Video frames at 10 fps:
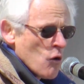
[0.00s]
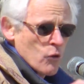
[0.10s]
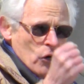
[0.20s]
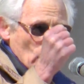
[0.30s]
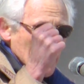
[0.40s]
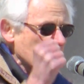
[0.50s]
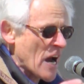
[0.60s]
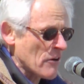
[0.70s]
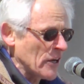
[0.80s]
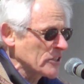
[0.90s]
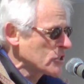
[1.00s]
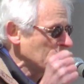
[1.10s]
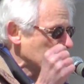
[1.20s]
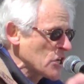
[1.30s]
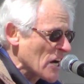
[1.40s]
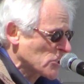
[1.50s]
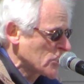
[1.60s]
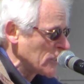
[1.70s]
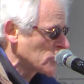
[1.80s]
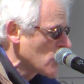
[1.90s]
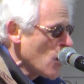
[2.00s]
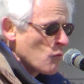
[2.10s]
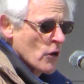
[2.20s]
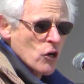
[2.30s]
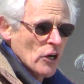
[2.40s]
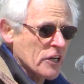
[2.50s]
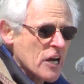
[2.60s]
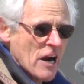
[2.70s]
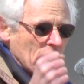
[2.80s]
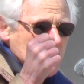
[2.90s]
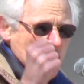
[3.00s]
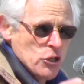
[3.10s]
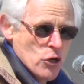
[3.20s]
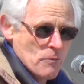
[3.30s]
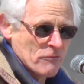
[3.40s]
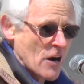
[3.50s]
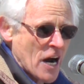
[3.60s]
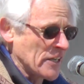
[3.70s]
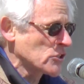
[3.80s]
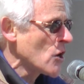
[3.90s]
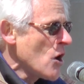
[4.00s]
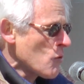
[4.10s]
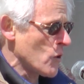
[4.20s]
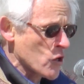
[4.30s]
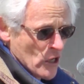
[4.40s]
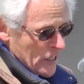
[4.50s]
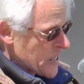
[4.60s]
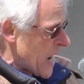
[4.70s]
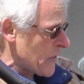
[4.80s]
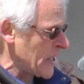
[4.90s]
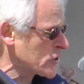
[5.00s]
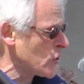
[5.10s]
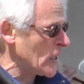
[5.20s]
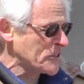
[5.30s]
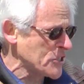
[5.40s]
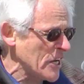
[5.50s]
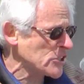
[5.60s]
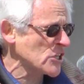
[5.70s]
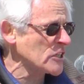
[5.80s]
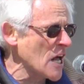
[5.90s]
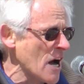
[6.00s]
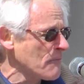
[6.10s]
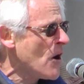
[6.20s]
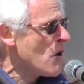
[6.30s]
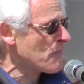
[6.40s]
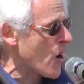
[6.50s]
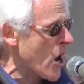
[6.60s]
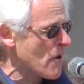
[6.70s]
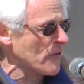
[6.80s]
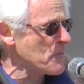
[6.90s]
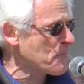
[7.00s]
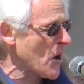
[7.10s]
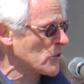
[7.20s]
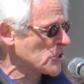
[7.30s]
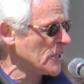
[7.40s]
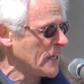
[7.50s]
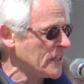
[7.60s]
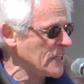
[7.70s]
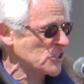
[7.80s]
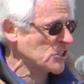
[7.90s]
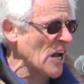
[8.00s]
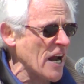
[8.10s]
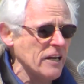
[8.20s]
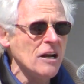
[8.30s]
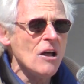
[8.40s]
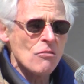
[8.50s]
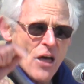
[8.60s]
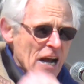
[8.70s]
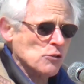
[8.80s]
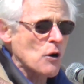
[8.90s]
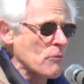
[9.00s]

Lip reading: We're going to carry it to justice. We're going to carry it to human rights. We're going to carry it to a decent life for every person in this state. That's